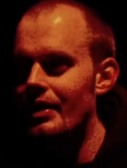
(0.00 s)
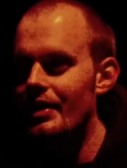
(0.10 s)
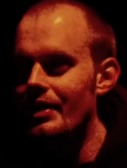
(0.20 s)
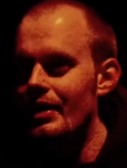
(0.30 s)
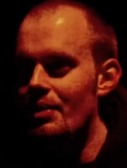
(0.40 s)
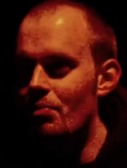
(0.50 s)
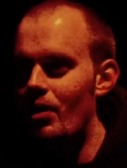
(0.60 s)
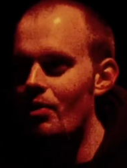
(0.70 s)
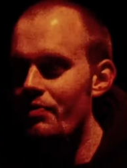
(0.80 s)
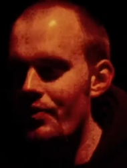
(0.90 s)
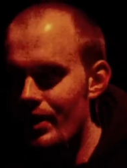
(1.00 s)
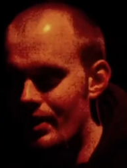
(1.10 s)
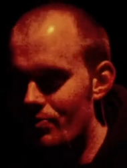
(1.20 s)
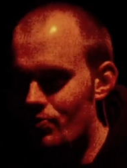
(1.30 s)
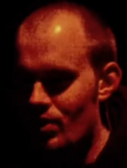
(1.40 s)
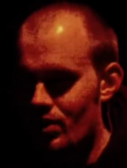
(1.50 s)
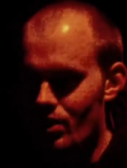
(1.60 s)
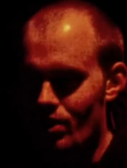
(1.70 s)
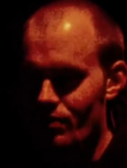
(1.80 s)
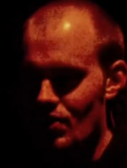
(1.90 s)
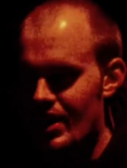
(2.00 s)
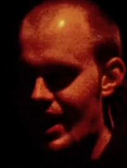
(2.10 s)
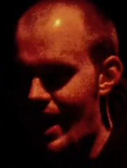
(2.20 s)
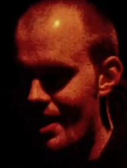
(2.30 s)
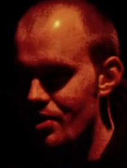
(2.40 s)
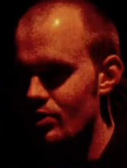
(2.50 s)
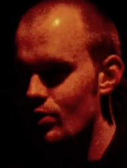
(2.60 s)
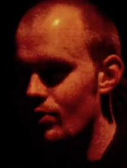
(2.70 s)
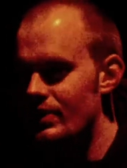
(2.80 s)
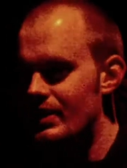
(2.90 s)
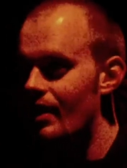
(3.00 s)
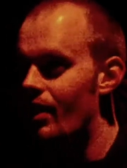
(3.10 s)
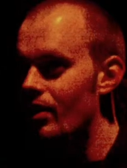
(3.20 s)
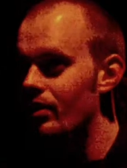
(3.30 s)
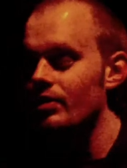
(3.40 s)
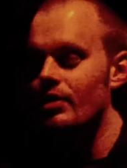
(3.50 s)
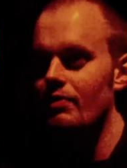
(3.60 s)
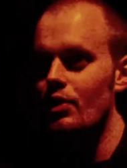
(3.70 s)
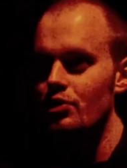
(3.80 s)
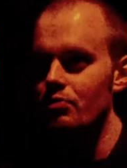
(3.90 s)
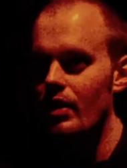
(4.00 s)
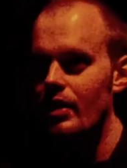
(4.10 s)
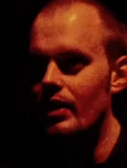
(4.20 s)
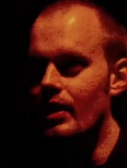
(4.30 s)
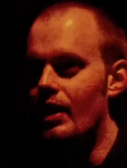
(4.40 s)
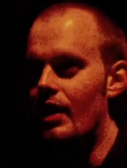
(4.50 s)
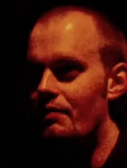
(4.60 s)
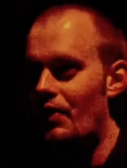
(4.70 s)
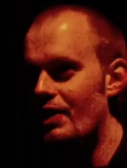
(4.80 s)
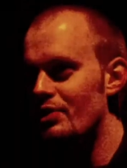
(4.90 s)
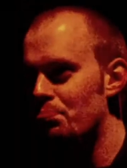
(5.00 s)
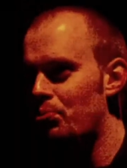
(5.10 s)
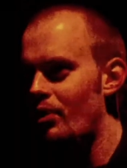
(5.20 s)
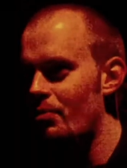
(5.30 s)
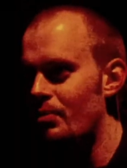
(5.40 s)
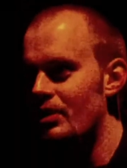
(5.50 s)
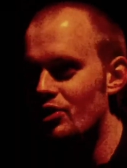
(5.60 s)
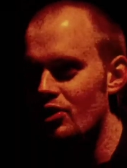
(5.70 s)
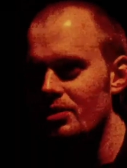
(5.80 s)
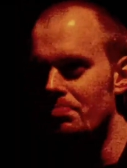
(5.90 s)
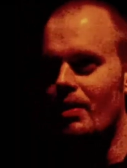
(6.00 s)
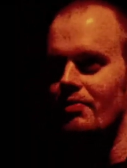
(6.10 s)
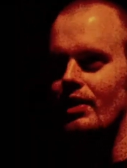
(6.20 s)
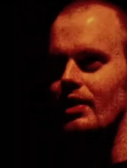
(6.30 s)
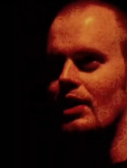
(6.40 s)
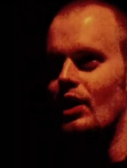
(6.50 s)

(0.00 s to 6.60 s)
ham. Well, the, the you know the yen to the dinar conversion rate. That's probably just above it.